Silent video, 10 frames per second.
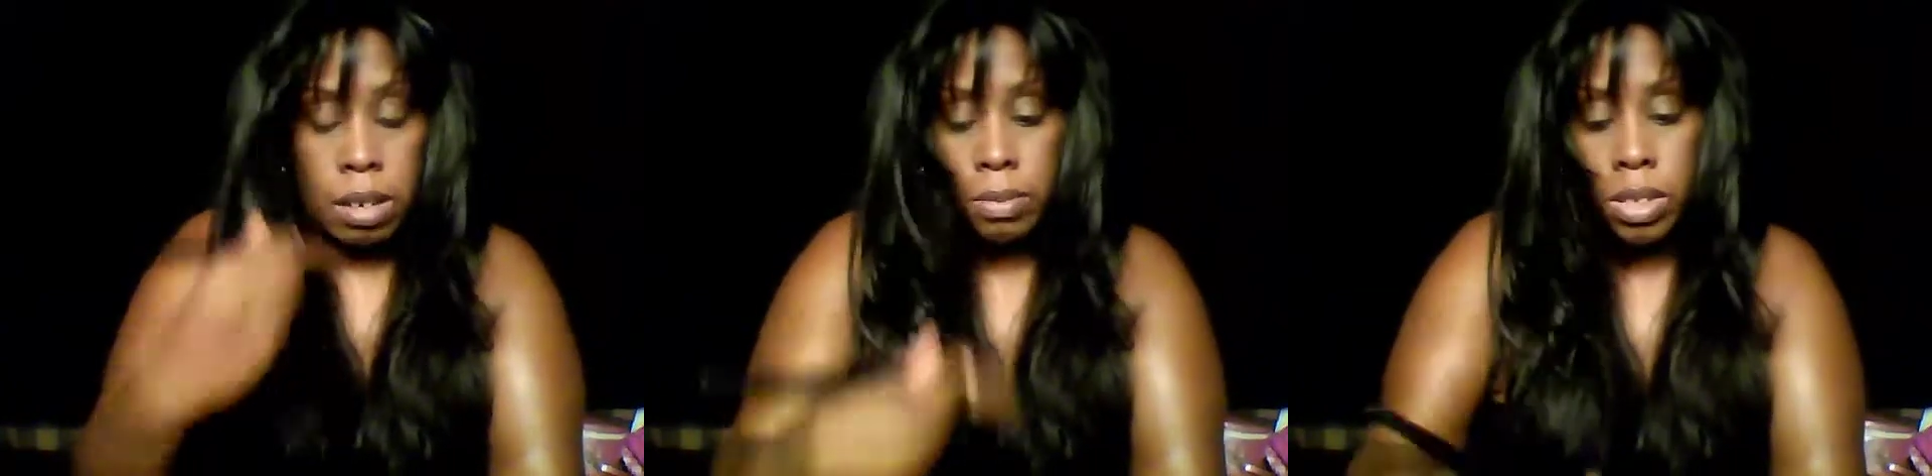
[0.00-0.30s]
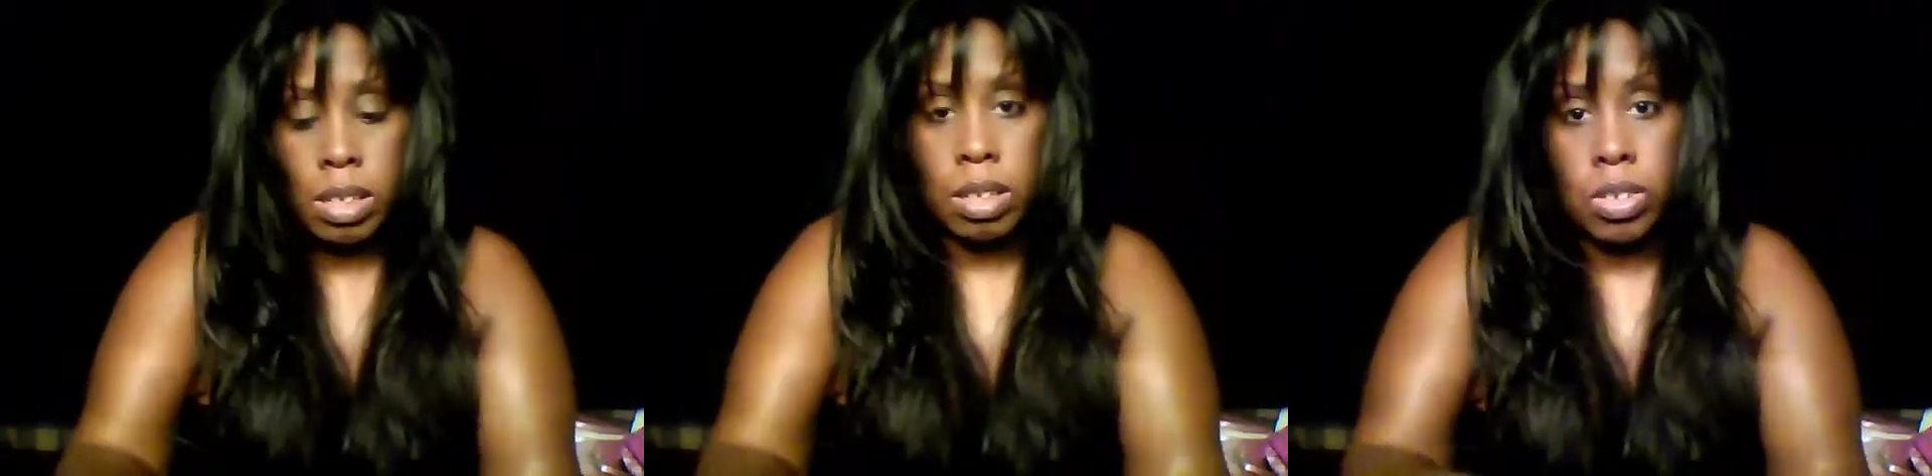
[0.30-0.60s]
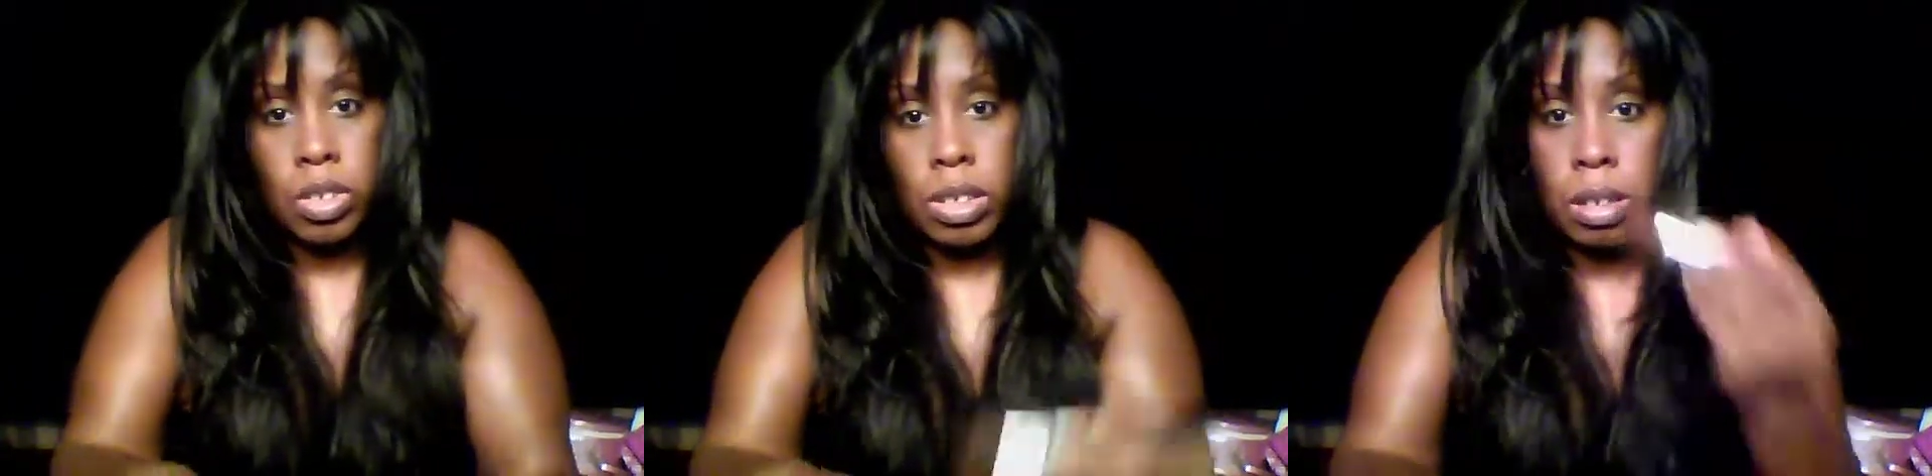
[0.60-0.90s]
I'm just going to
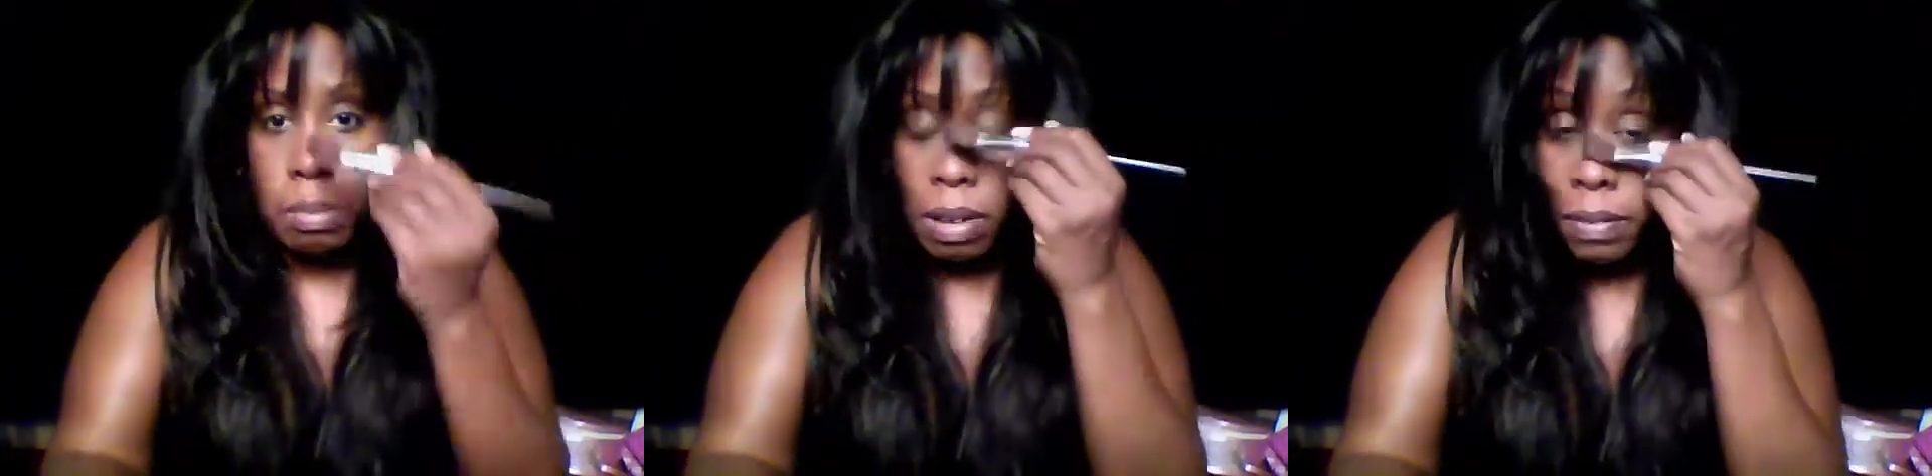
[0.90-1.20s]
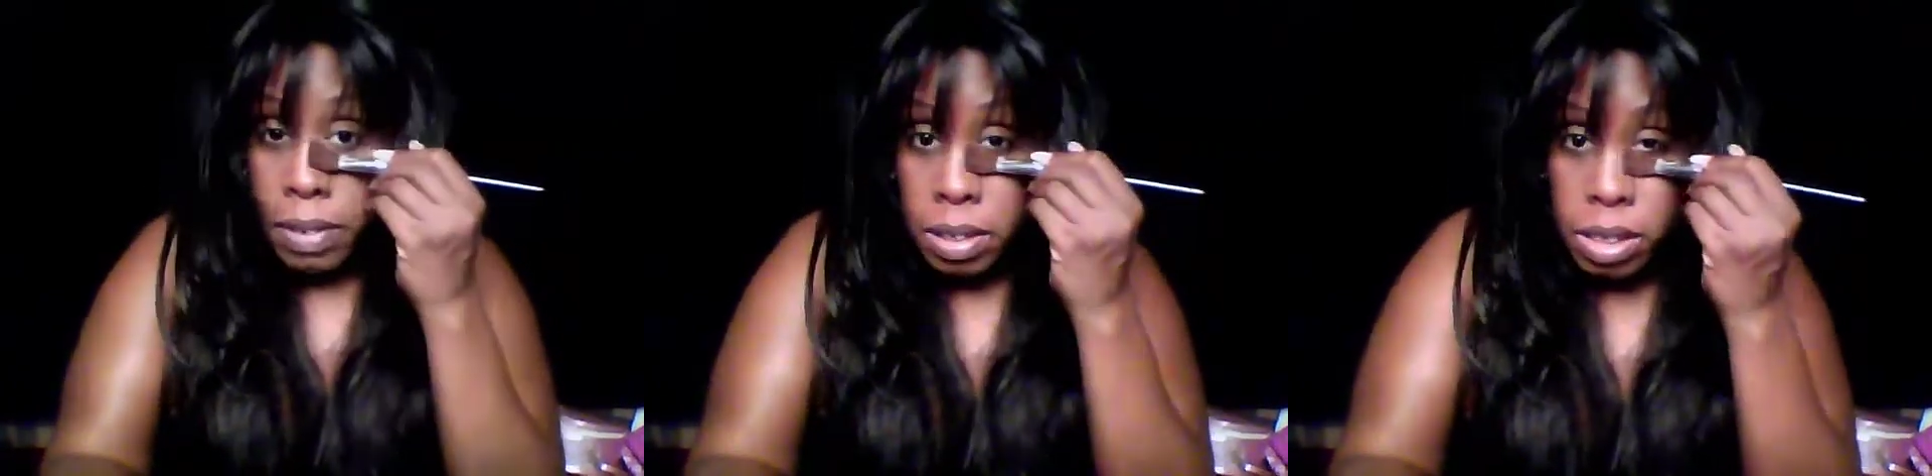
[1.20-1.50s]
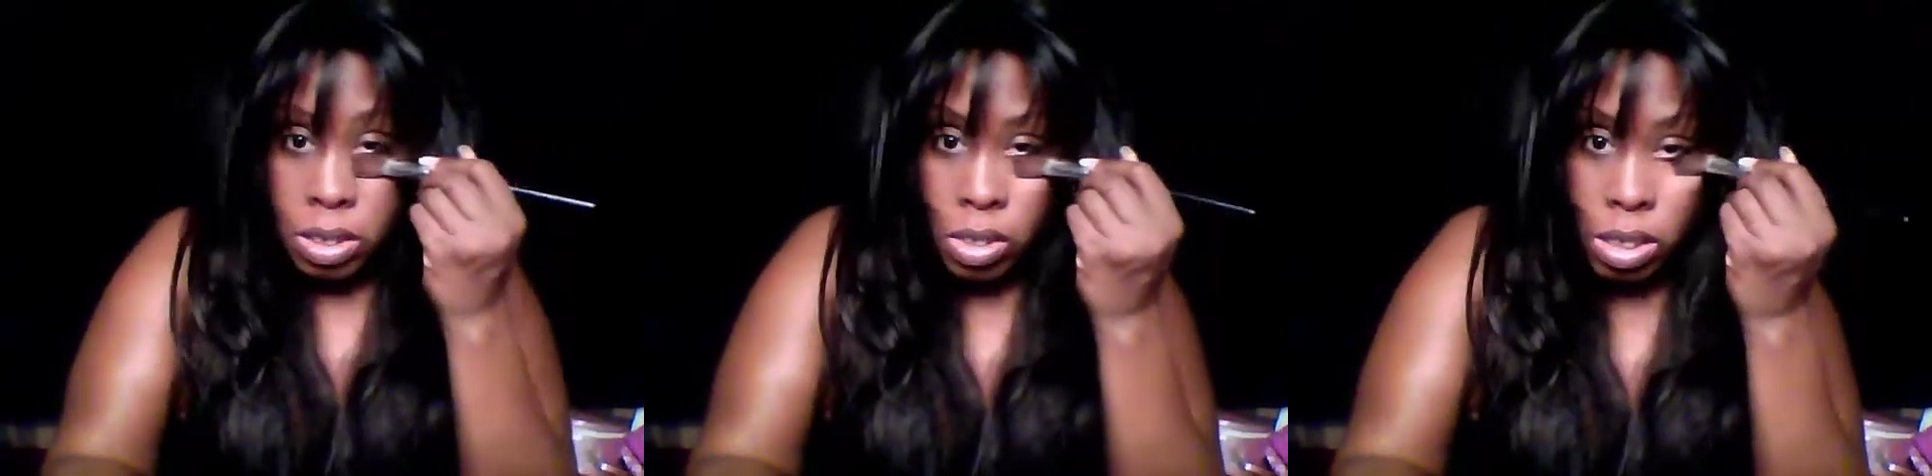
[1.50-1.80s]
show you my
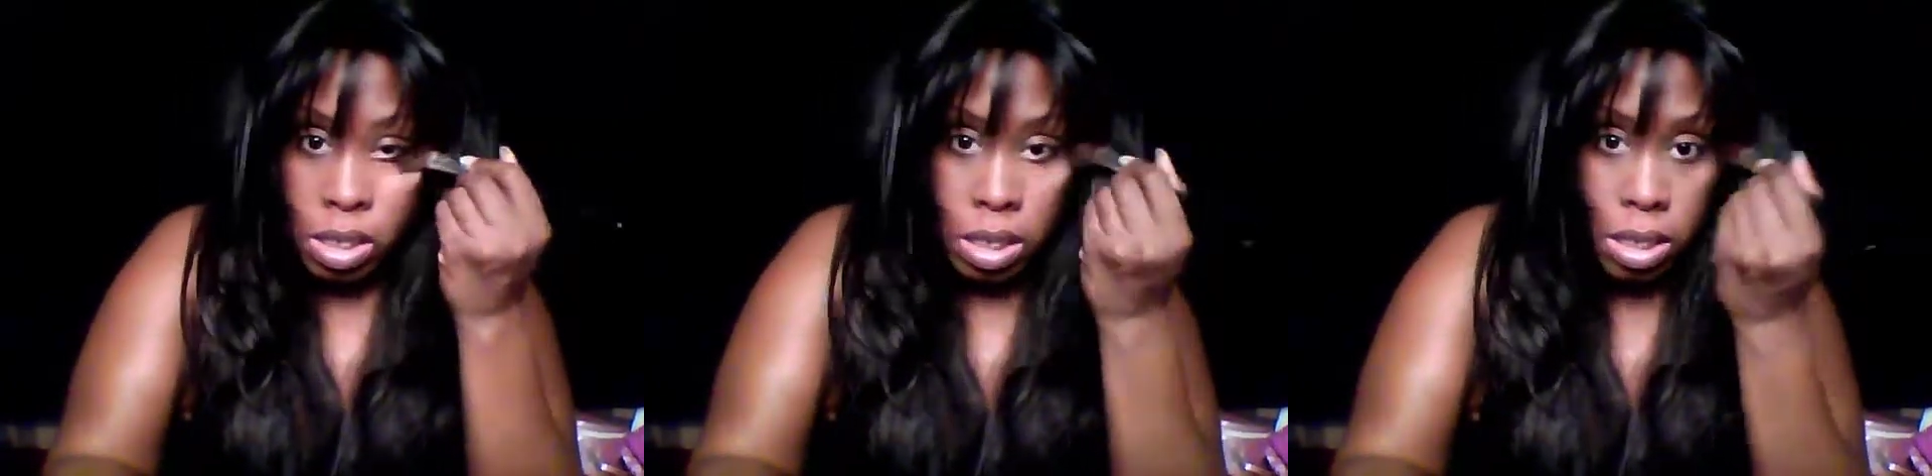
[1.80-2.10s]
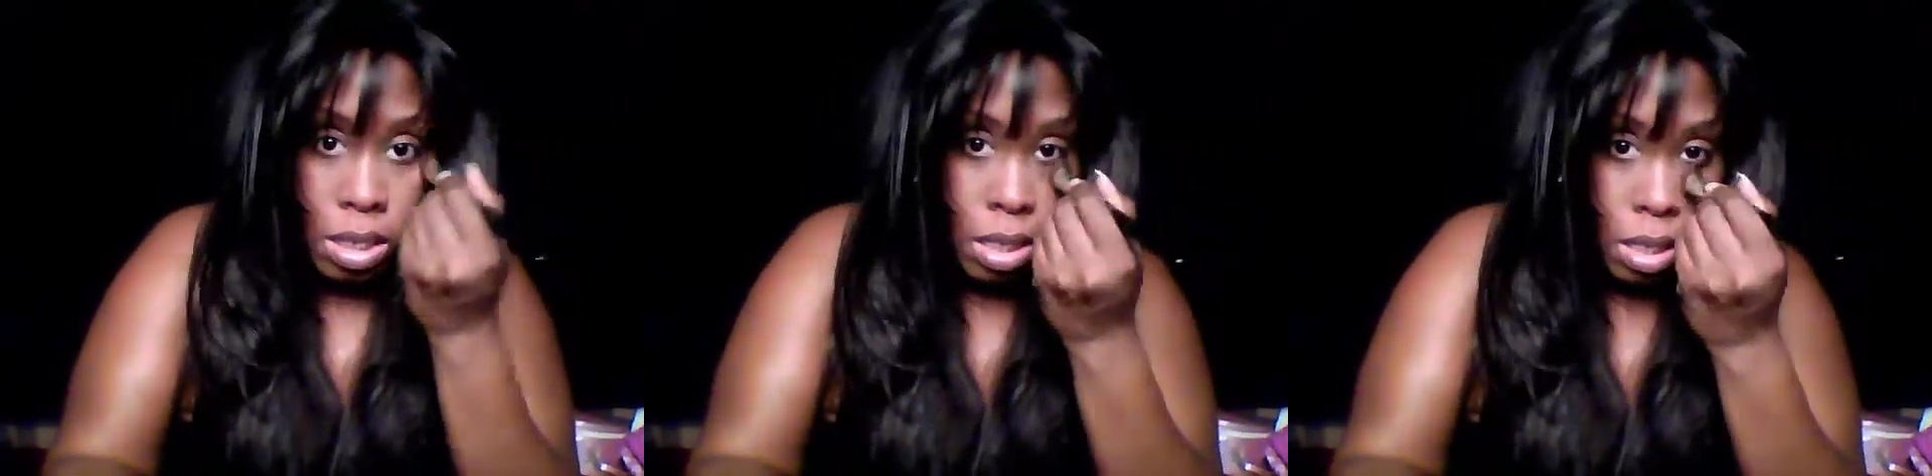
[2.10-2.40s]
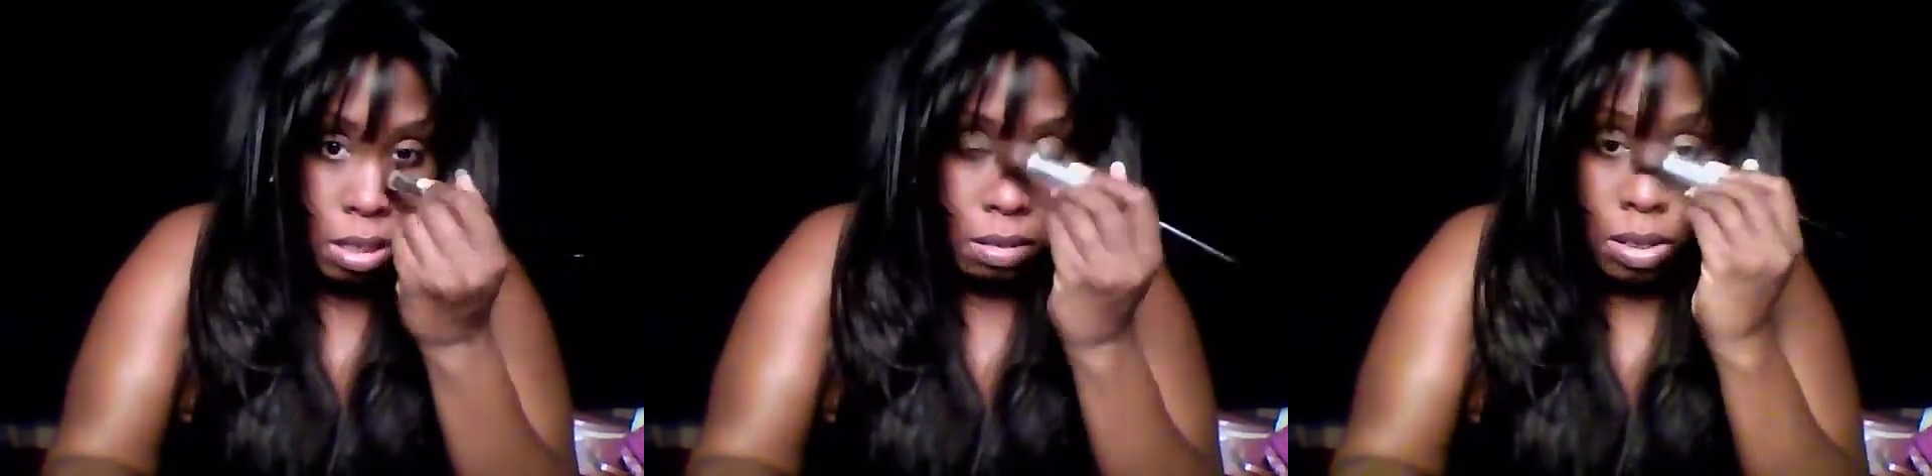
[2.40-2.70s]
foundation and concealer
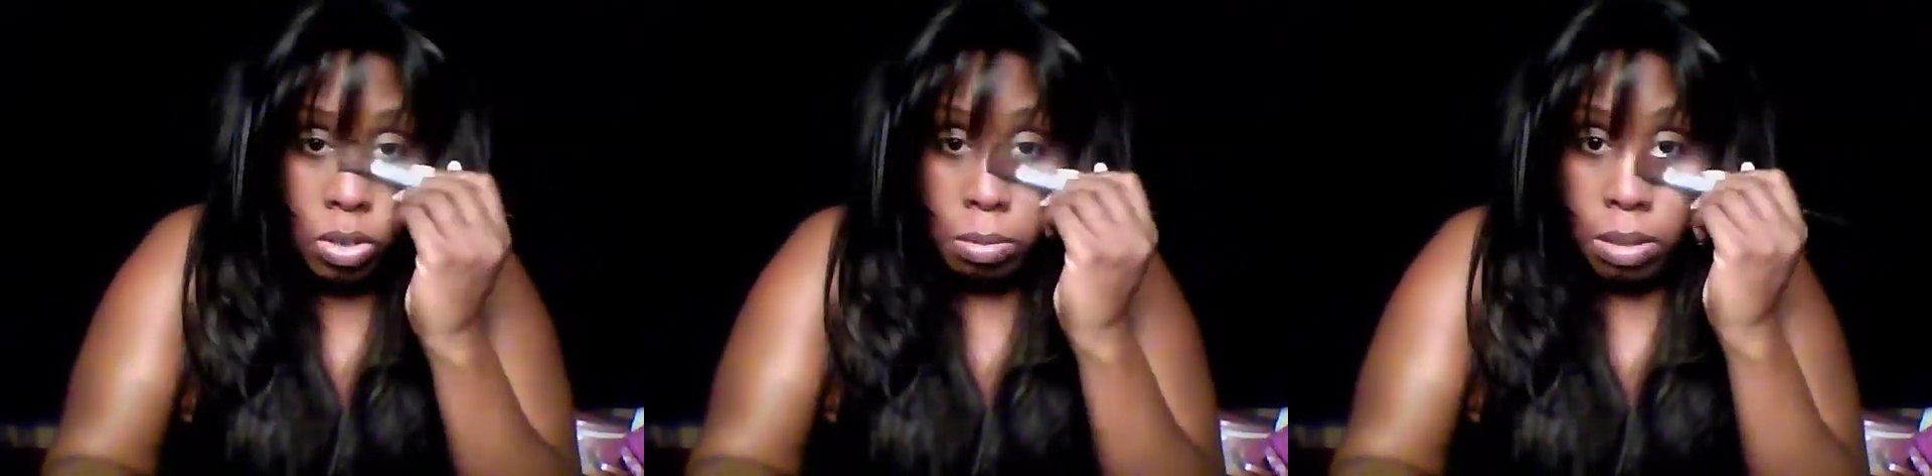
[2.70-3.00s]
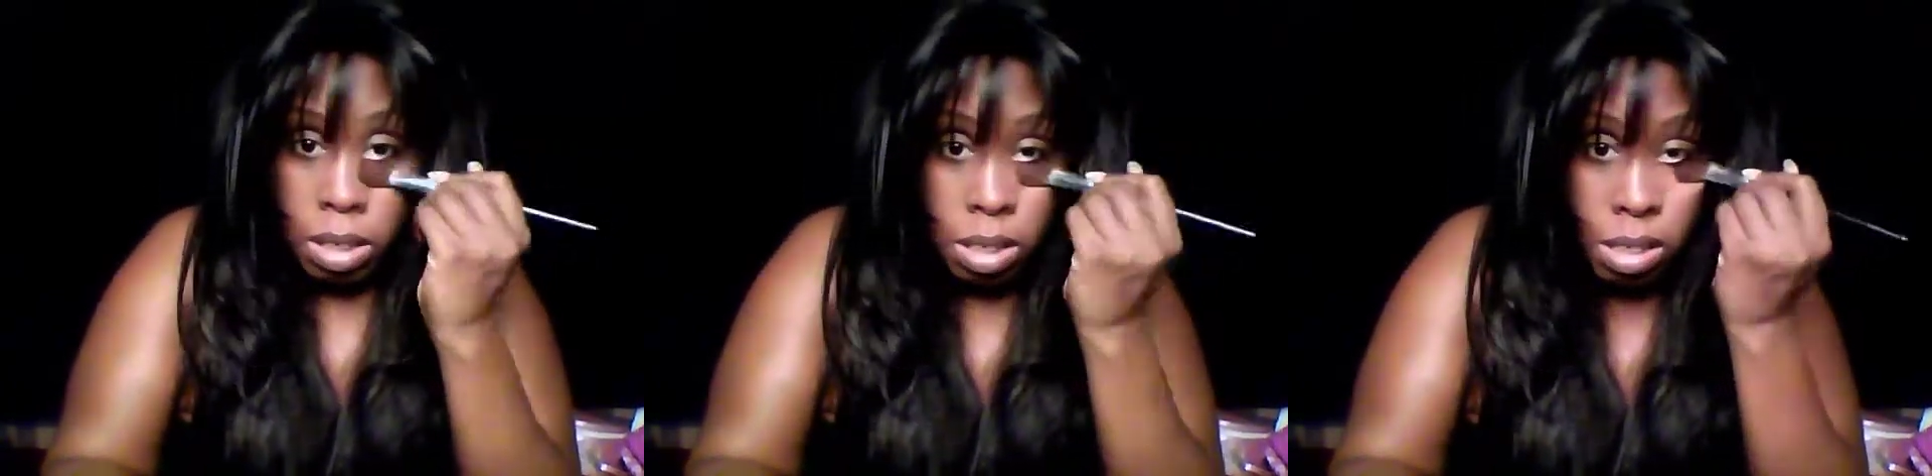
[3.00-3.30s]
regimen.